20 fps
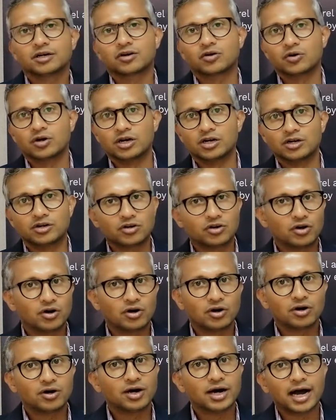
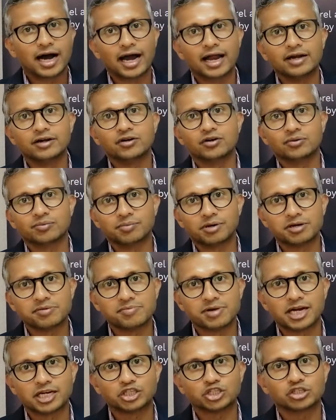CorelDRAW, and on Mind
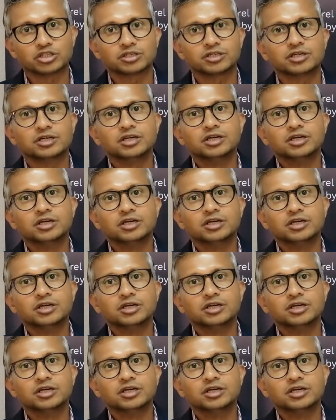Manager.